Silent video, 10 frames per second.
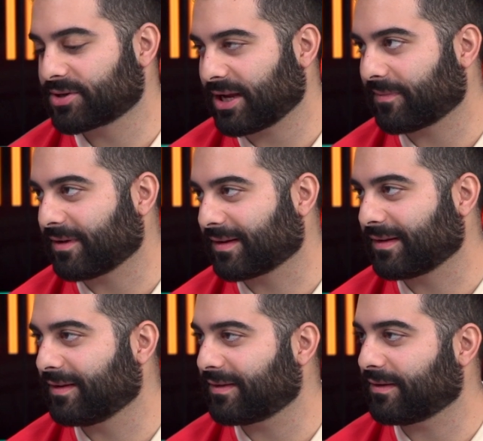Jam songs
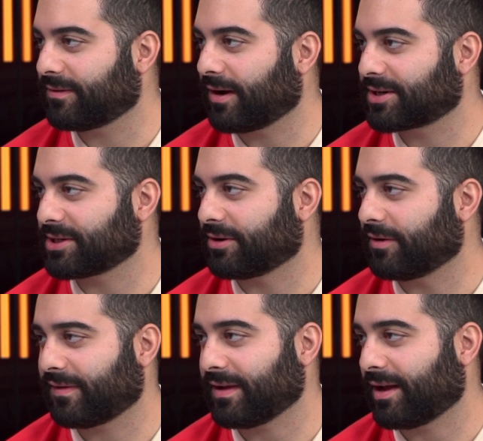to listen to. Actually I
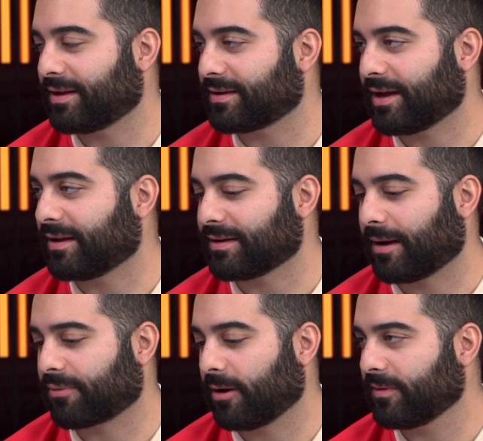understand. absolutely will.
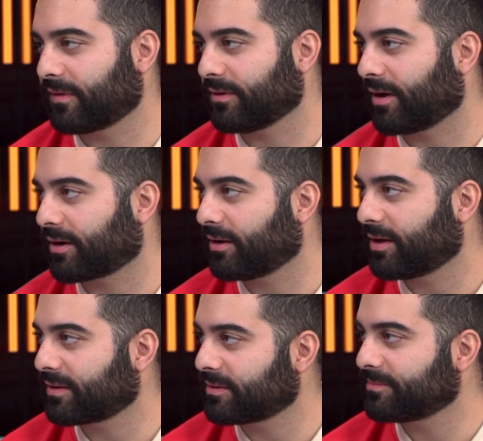I'm probably still not going to
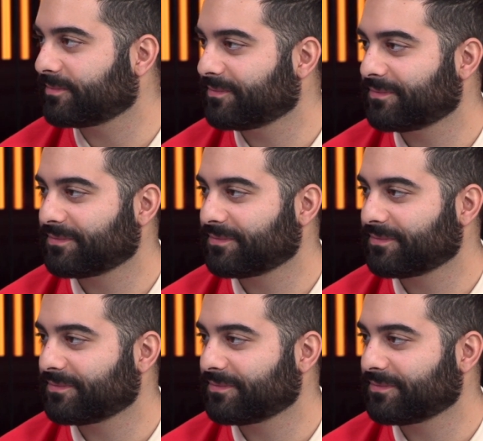like them.